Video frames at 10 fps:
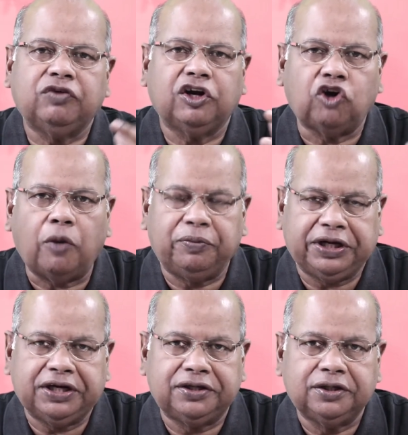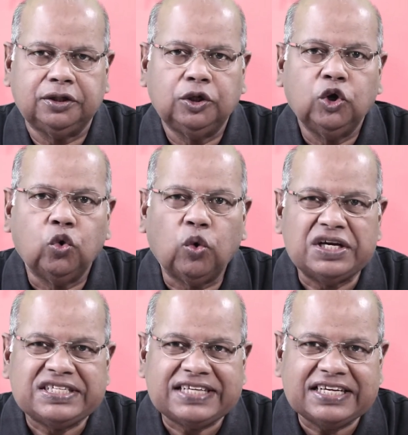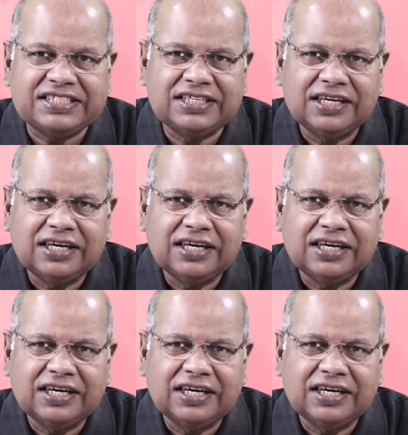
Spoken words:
were adopted were such